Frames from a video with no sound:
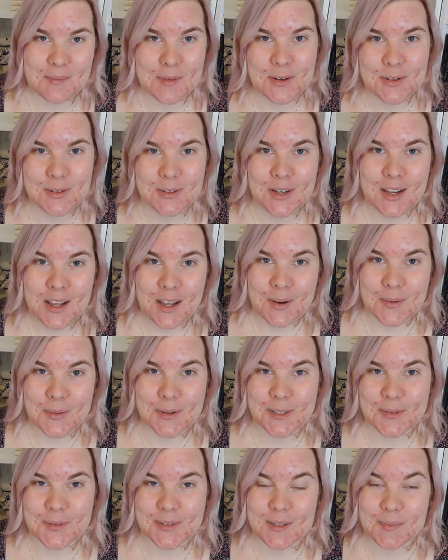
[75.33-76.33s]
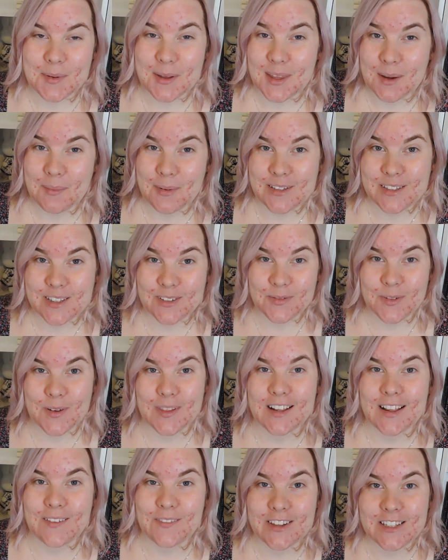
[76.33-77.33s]
Moon, which was a birthday present from
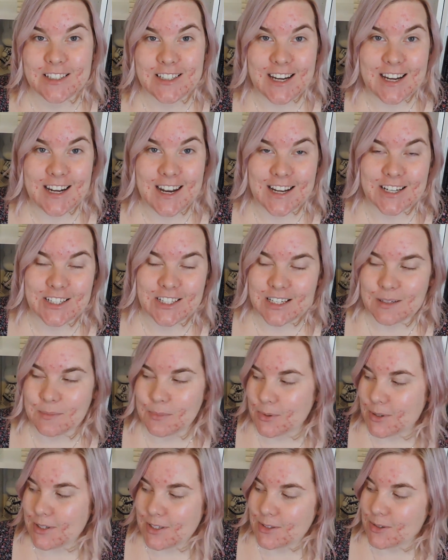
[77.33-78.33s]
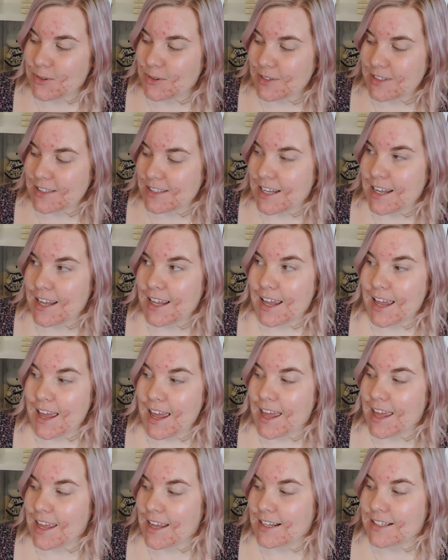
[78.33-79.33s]
the lovely Jean at Jean's Bookish Thoughts,
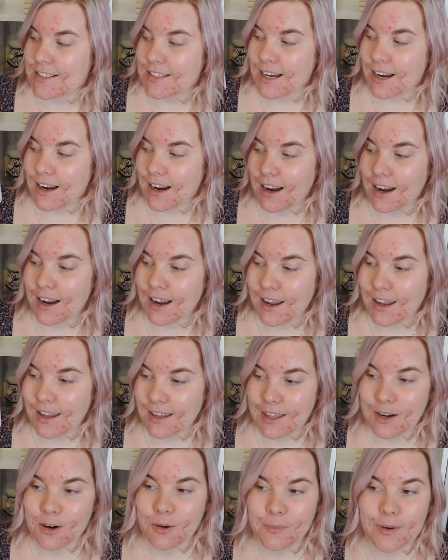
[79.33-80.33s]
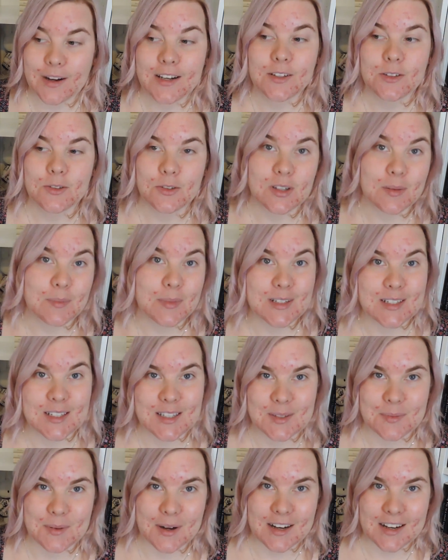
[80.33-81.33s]
and I cannot wait to jump into
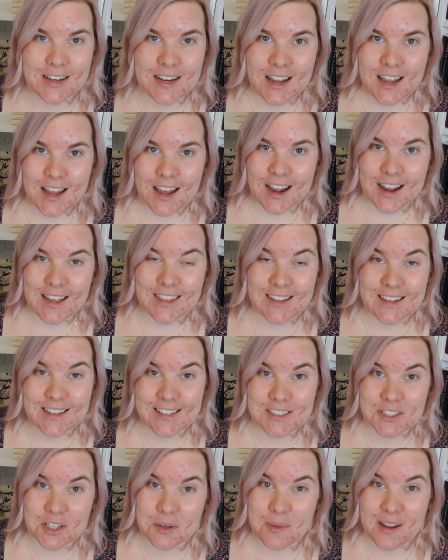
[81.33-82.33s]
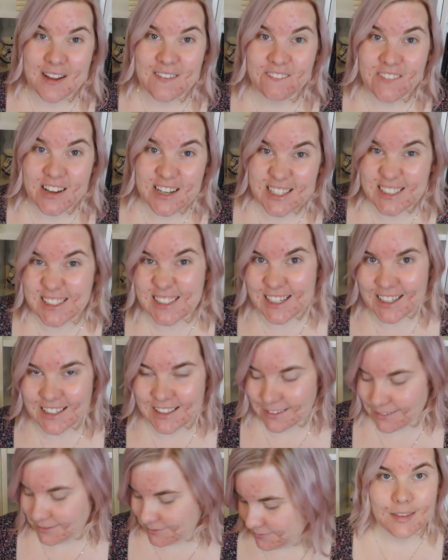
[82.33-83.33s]
this one. I think it's going to be fantastic.